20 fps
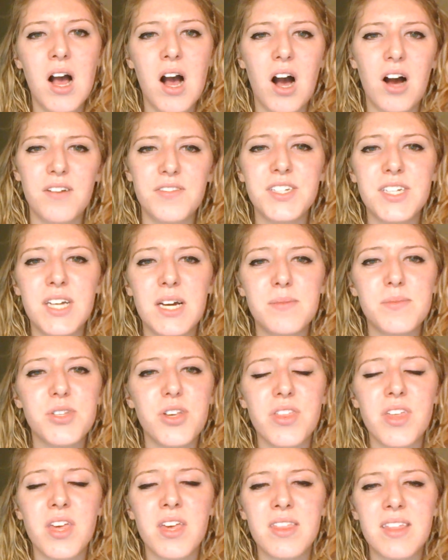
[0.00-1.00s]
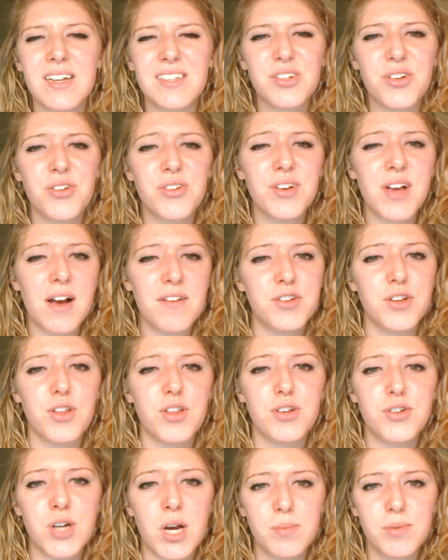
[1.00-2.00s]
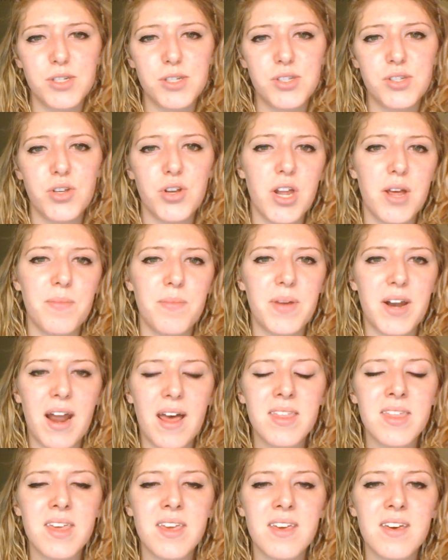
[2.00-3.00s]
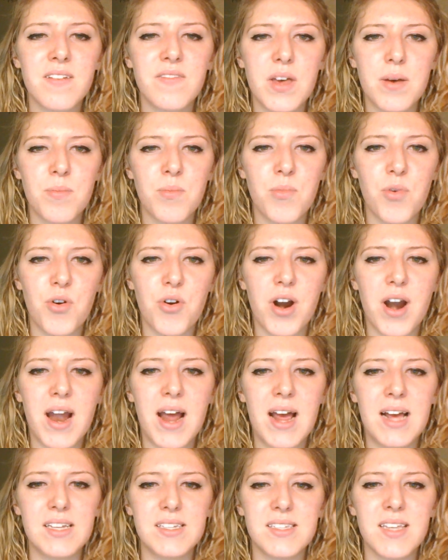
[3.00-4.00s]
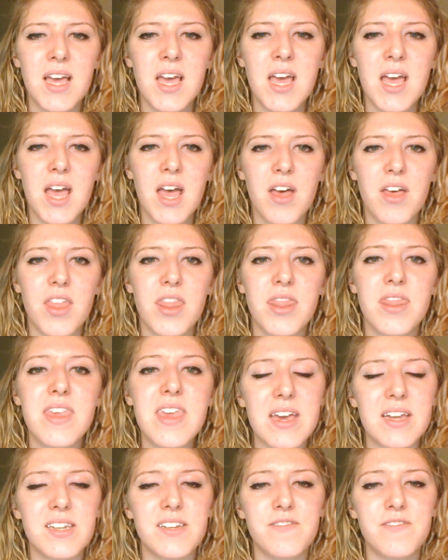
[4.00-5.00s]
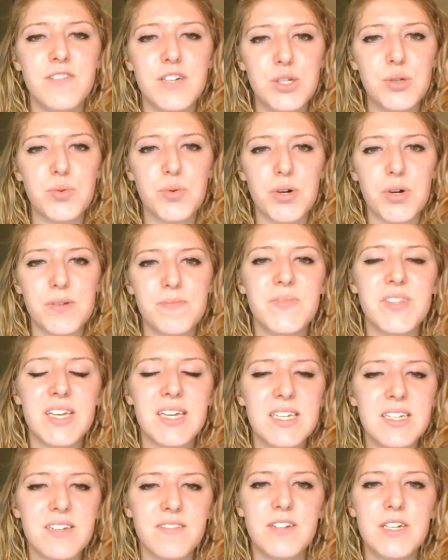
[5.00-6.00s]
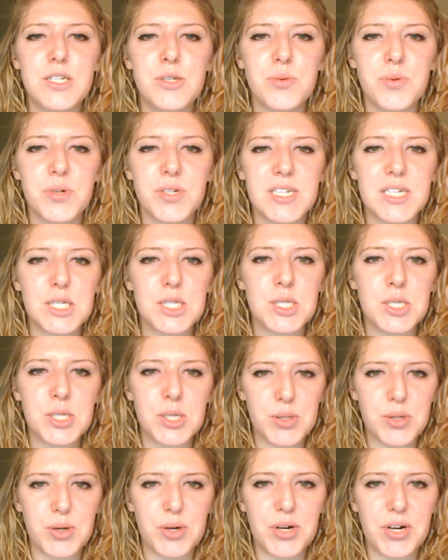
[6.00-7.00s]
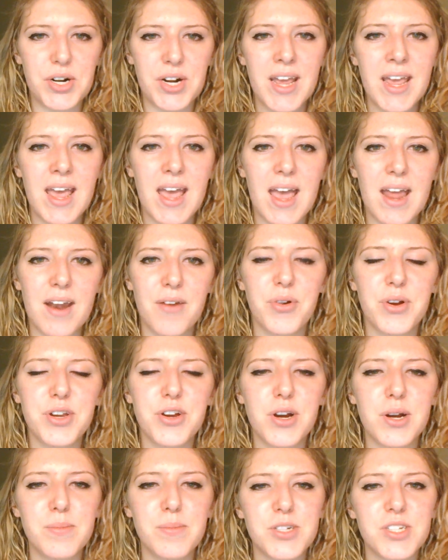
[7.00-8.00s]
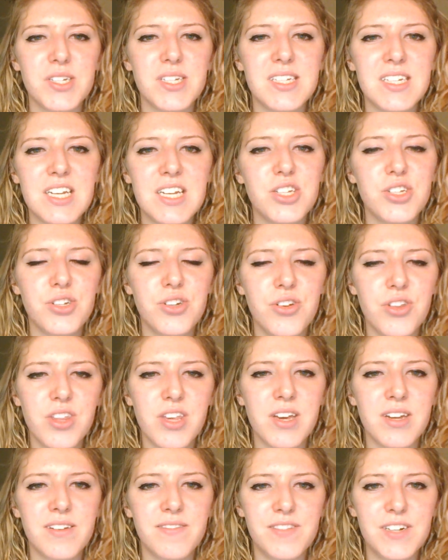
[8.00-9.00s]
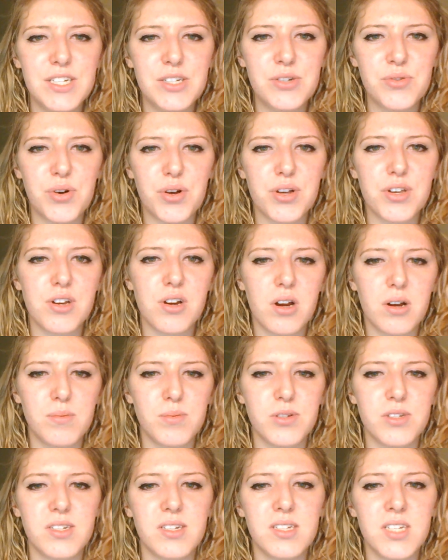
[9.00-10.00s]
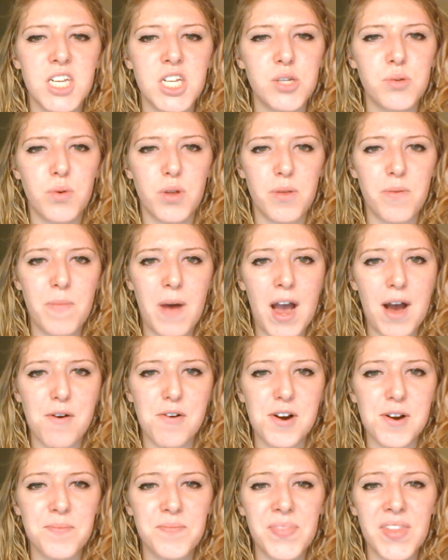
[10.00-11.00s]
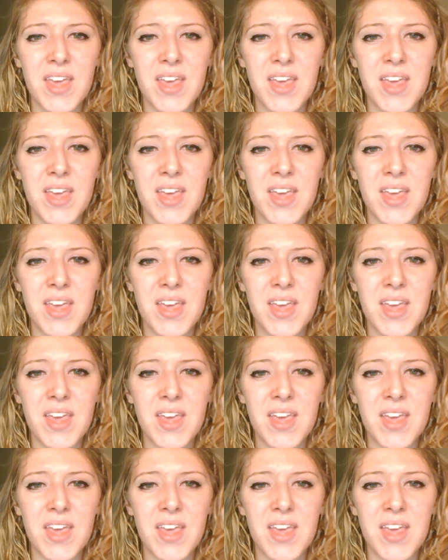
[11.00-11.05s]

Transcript: oftentimes you think that's going after the troubled student, but I think of it more as the individual. The individual needs to learn, and when you're able to teach to the individual, you're able to teach with power.